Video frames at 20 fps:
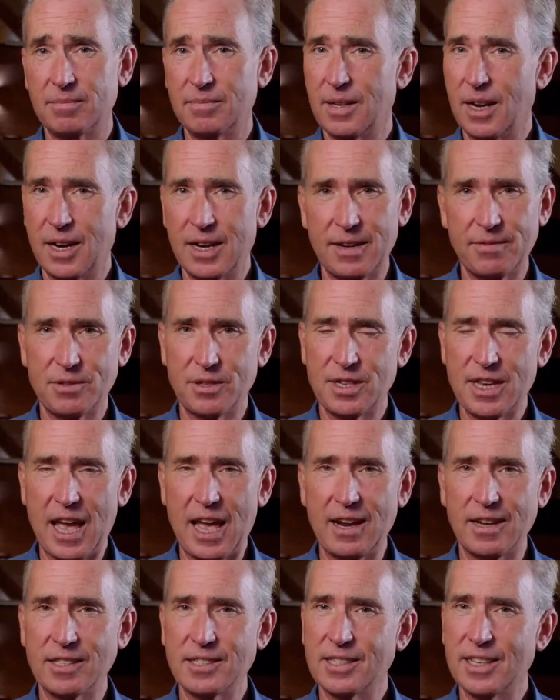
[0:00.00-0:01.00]
our gifts of
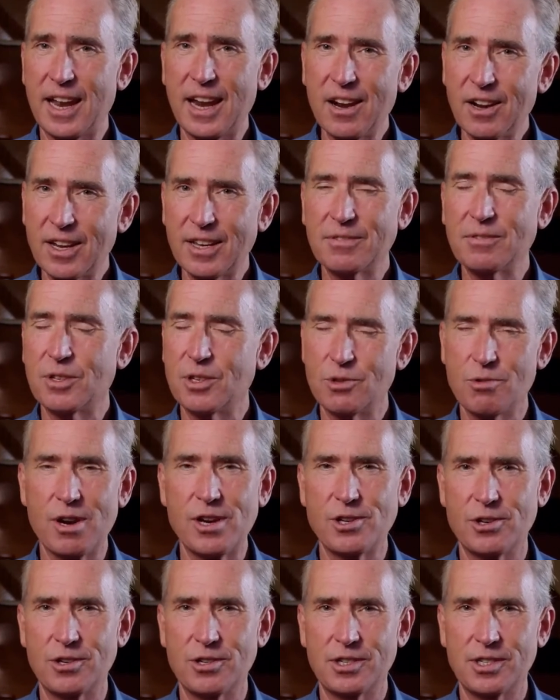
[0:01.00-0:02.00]
talents, and our gifts of
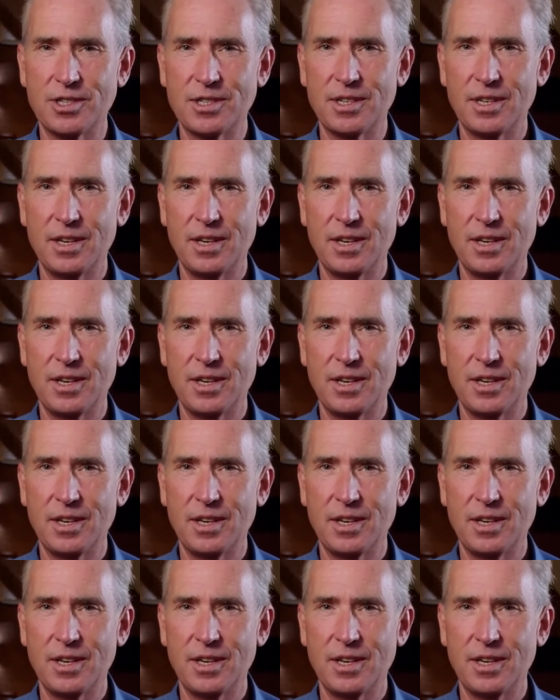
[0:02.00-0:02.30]
treasures.